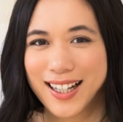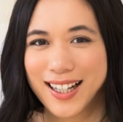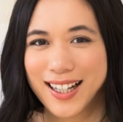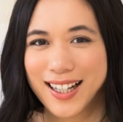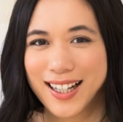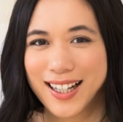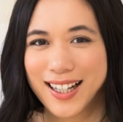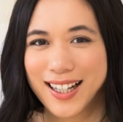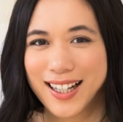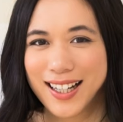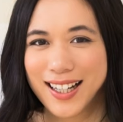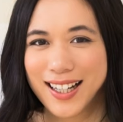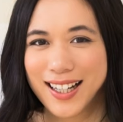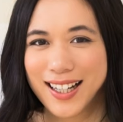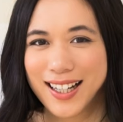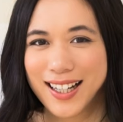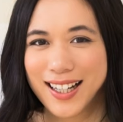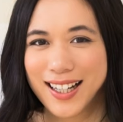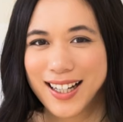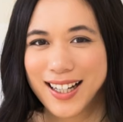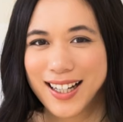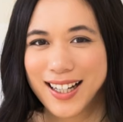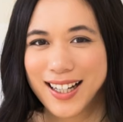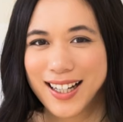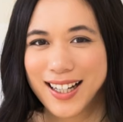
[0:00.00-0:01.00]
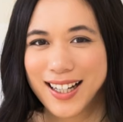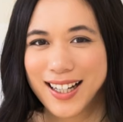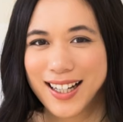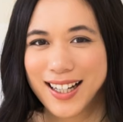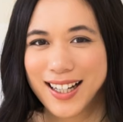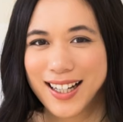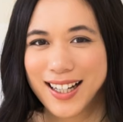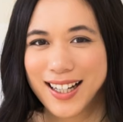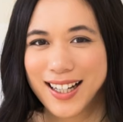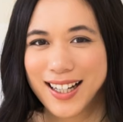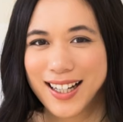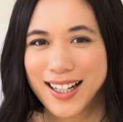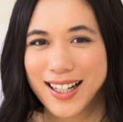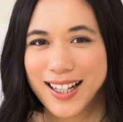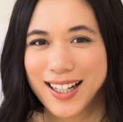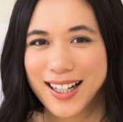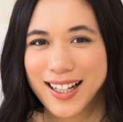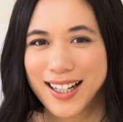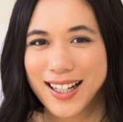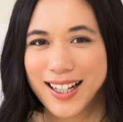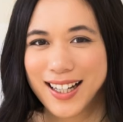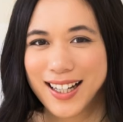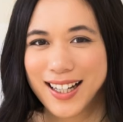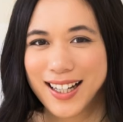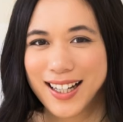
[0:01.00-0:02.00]

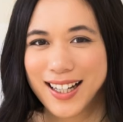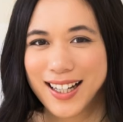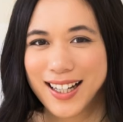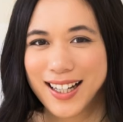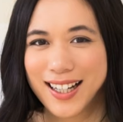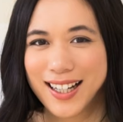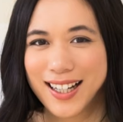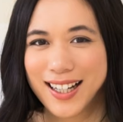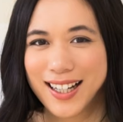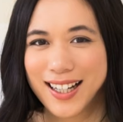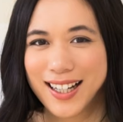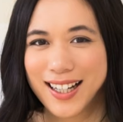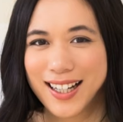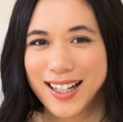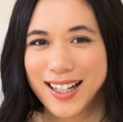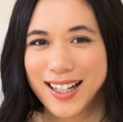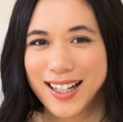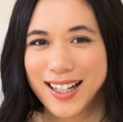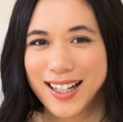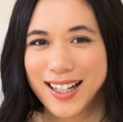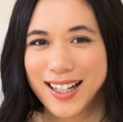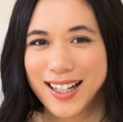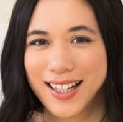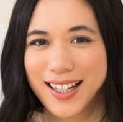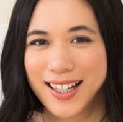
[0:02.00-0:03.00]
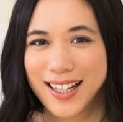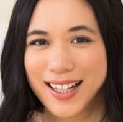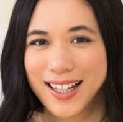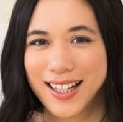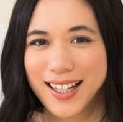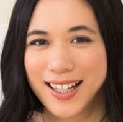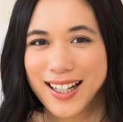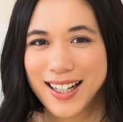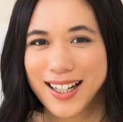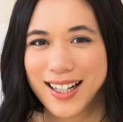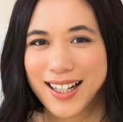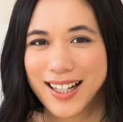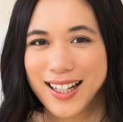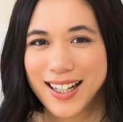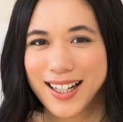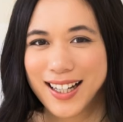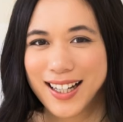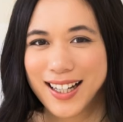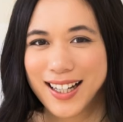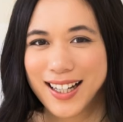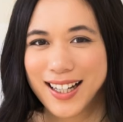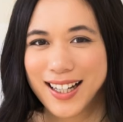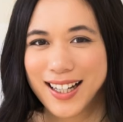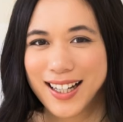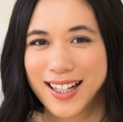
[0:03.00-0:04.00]

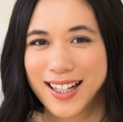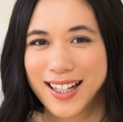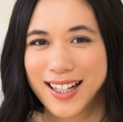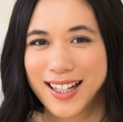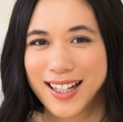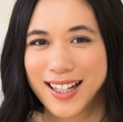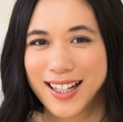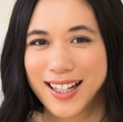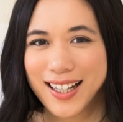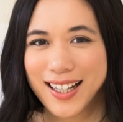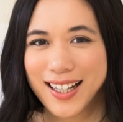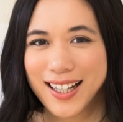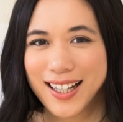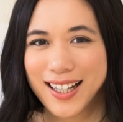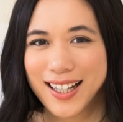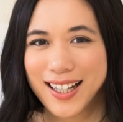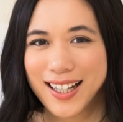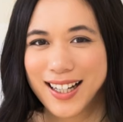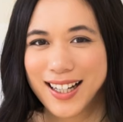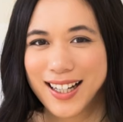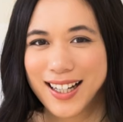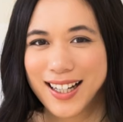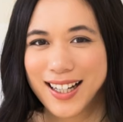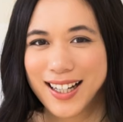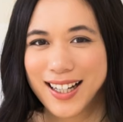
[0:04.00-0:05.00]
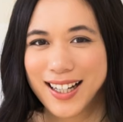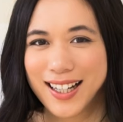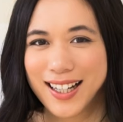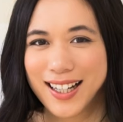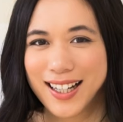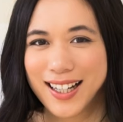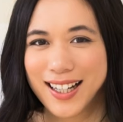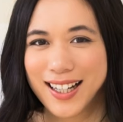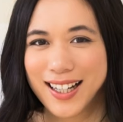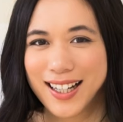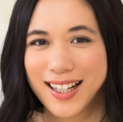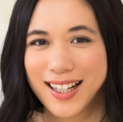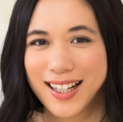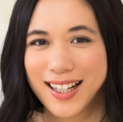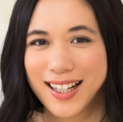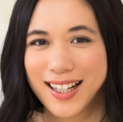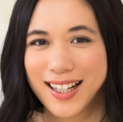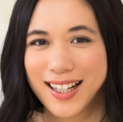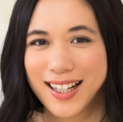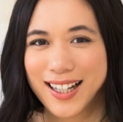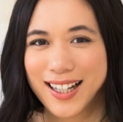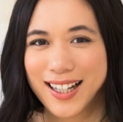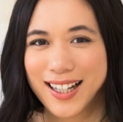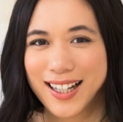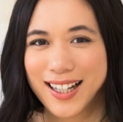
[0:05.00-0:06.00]

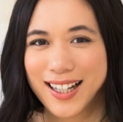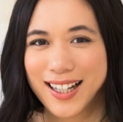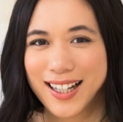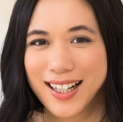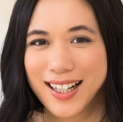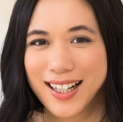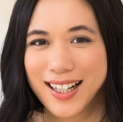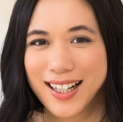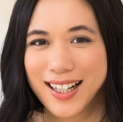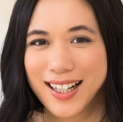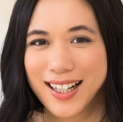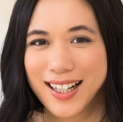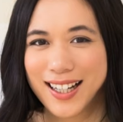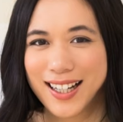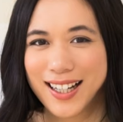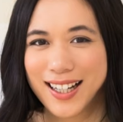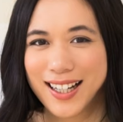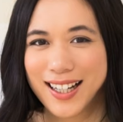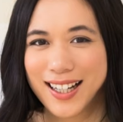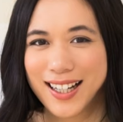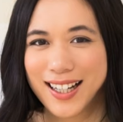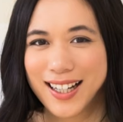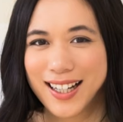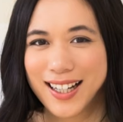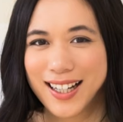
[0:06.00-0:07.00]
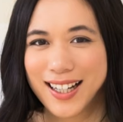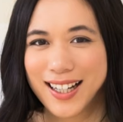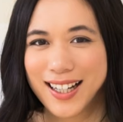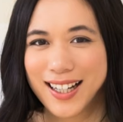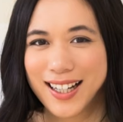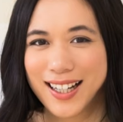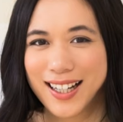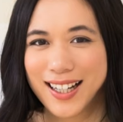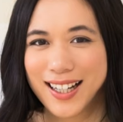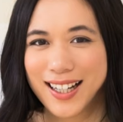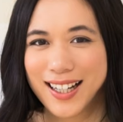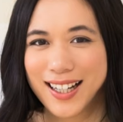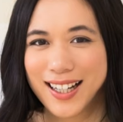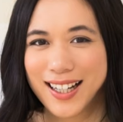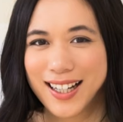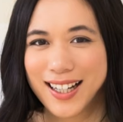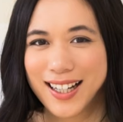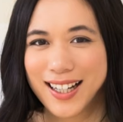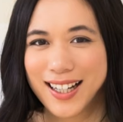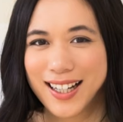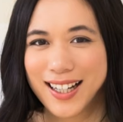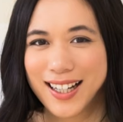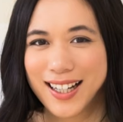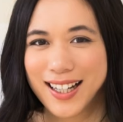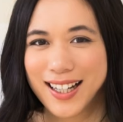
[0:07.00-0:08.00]
(no lip movement)